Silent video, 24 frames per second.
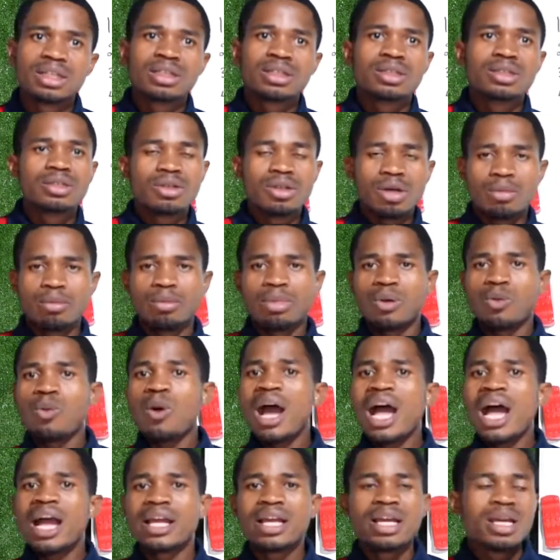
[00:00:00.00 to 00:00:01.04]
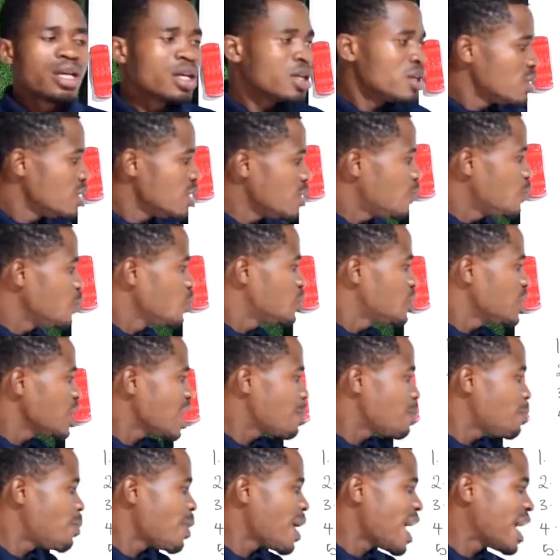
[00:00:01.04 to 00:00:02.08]
number. Why? If you
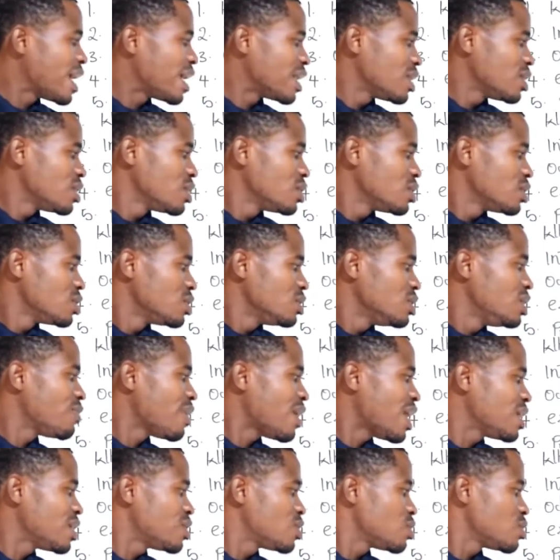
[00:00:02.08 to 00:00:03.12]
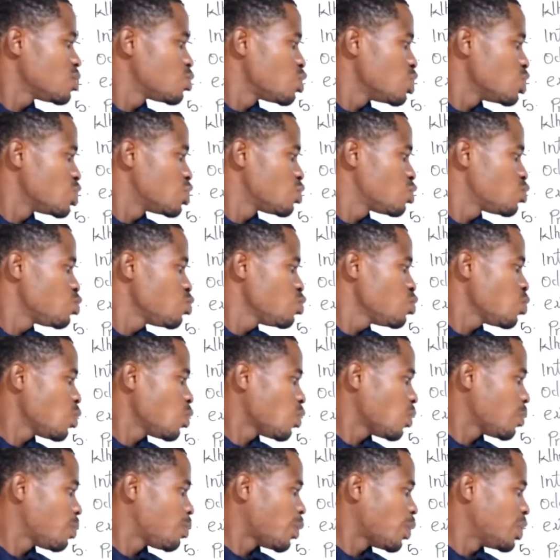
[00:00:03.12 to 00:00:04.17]
take pi, divide
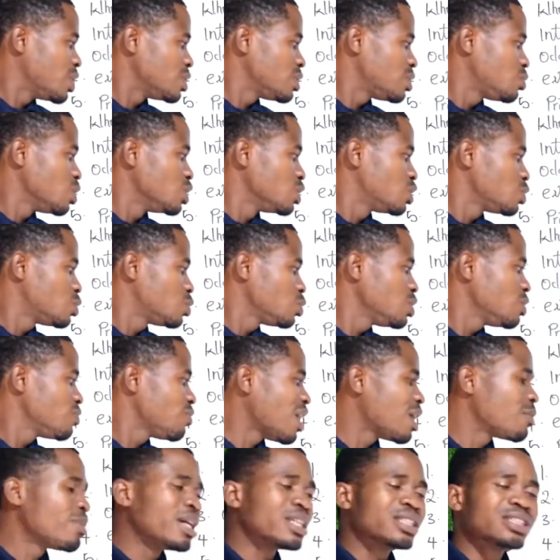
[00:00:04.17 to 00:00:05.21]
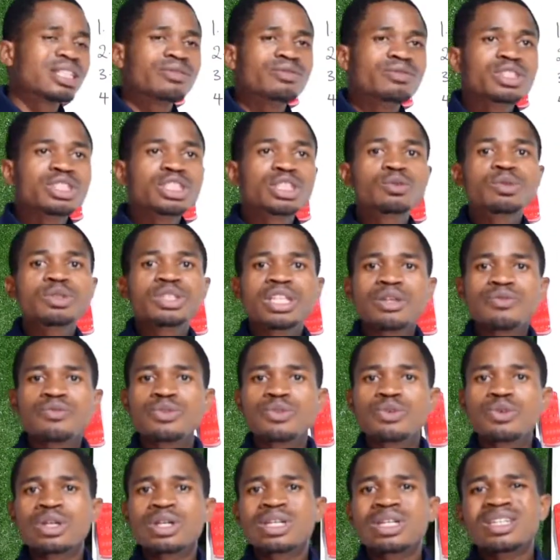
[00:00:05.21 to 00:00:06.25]
22.22 divided by 7, it will give
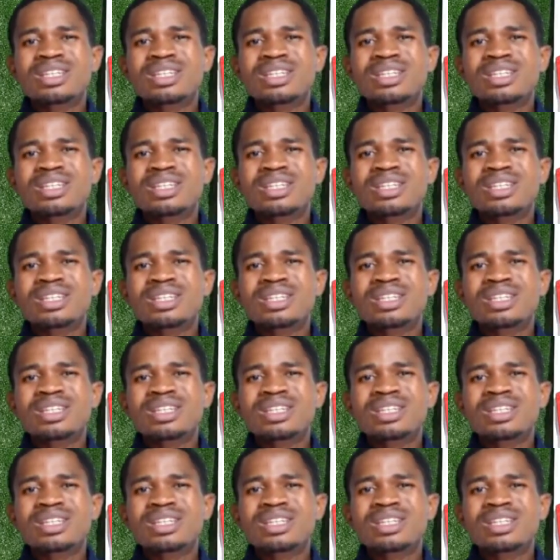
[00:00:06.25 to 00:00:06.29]
you,